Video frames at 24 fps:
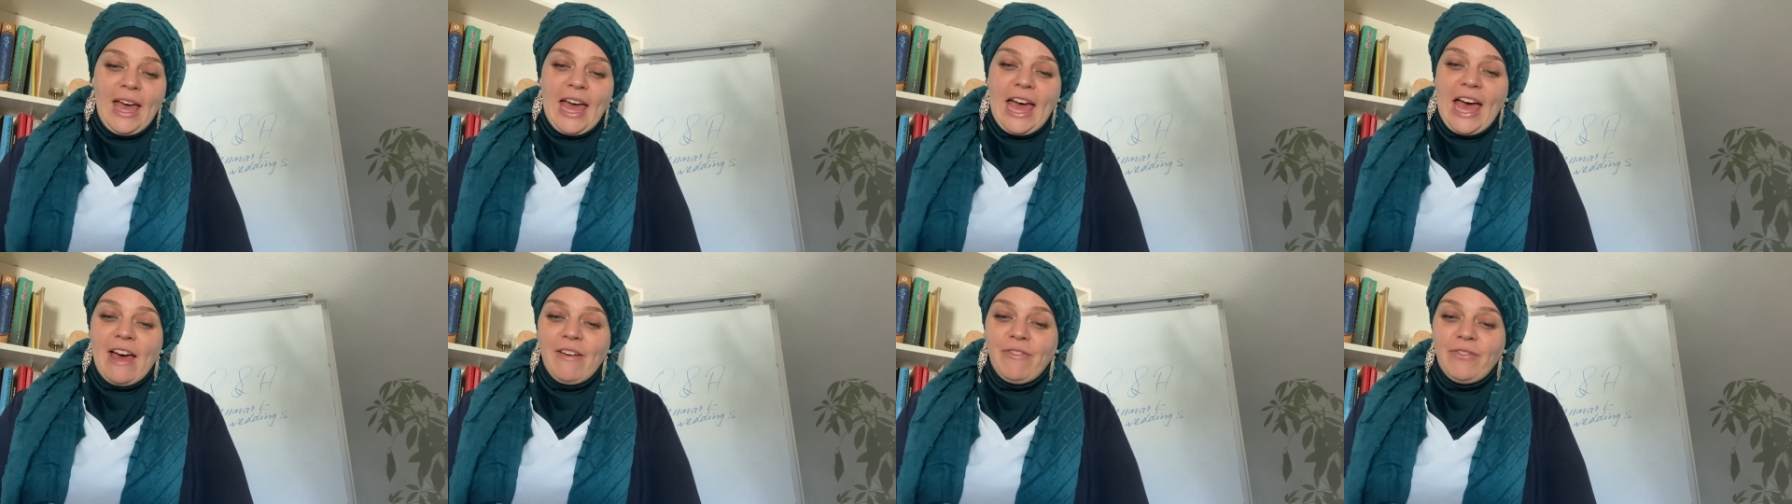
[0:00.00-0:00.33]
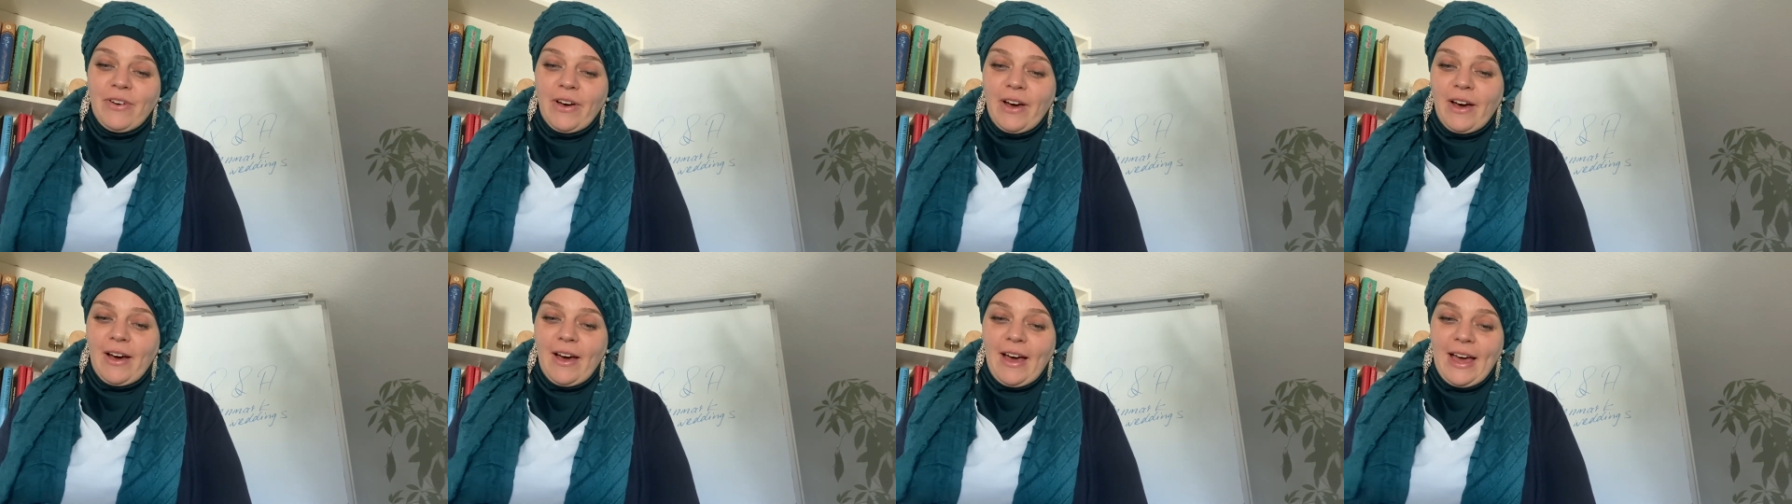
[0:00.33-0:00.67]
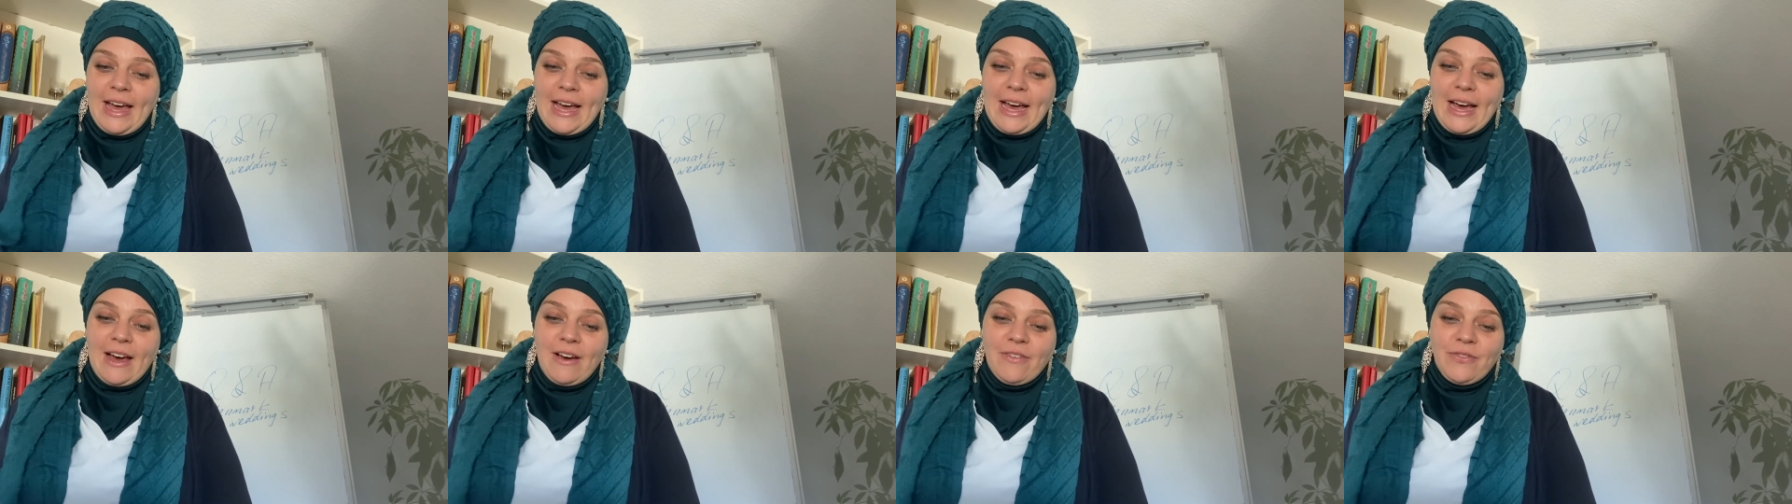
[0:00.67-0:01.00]
ever
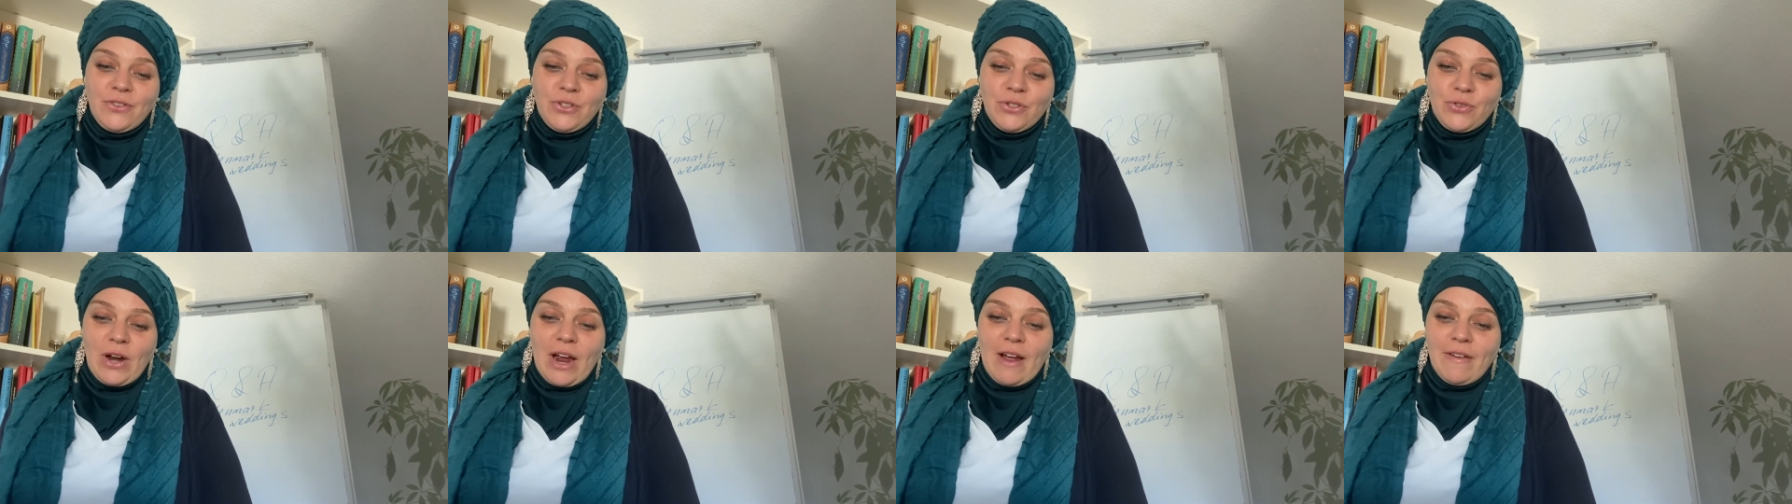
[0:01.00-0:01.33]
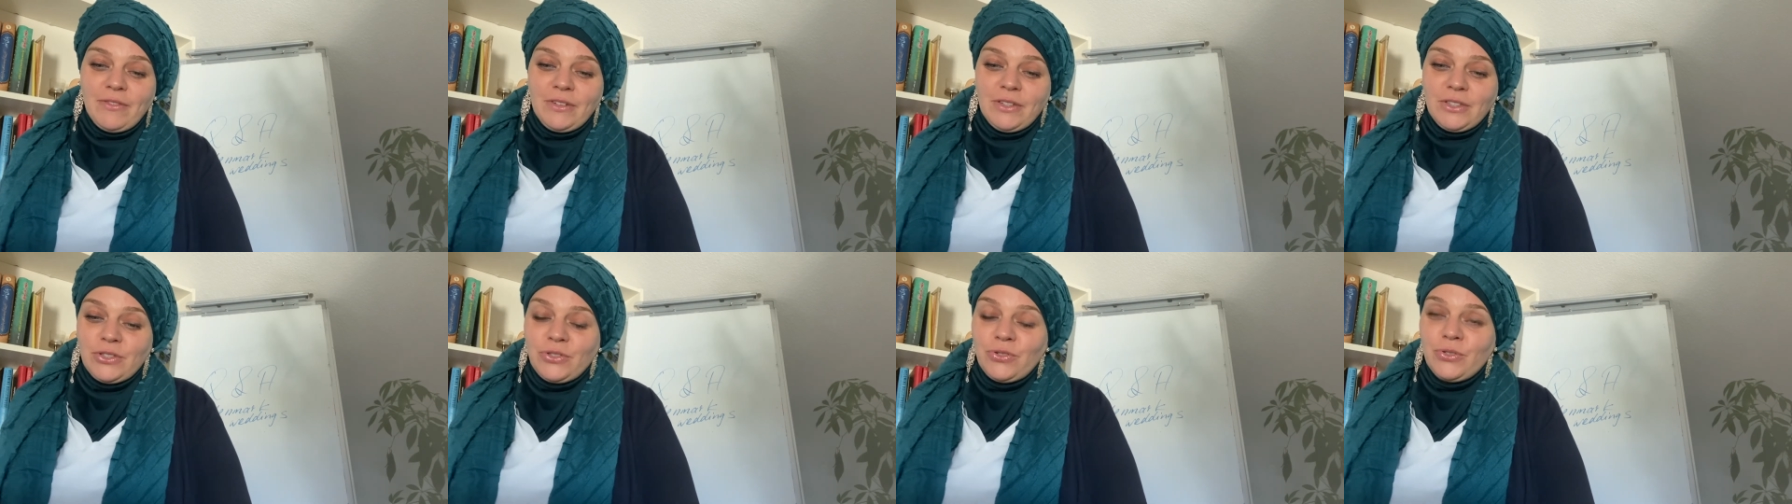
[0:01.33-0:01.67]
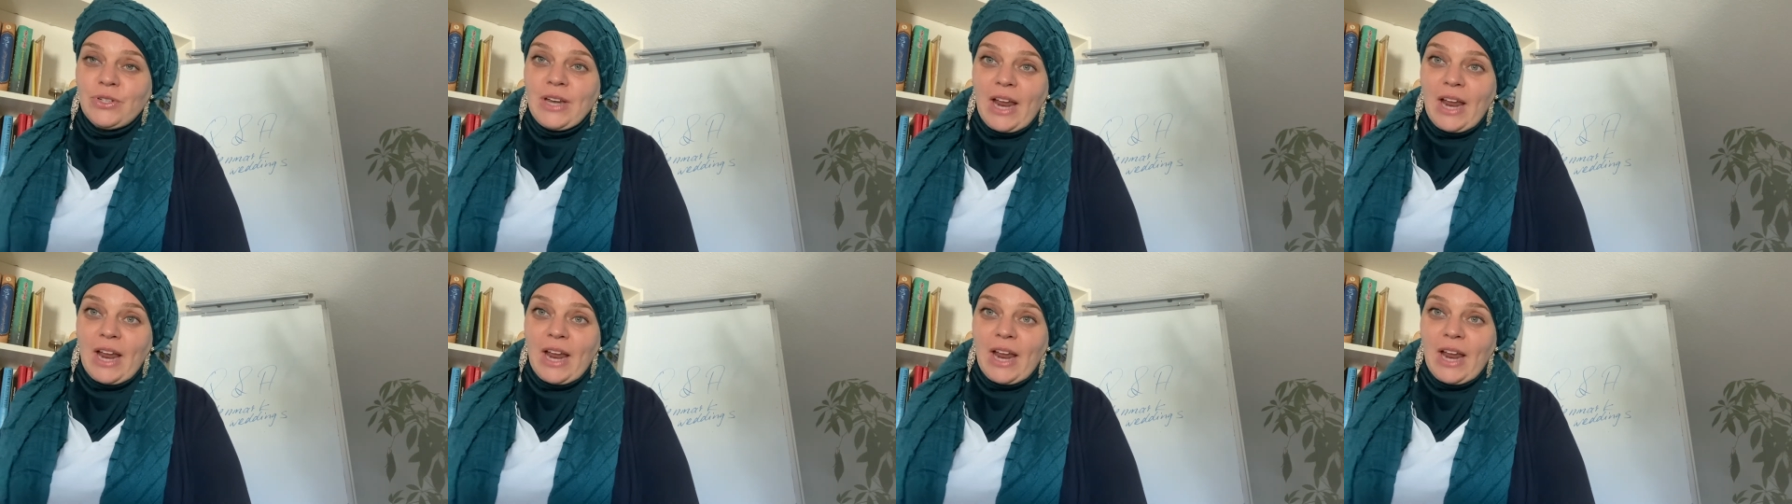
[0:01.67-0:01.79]
have traveled to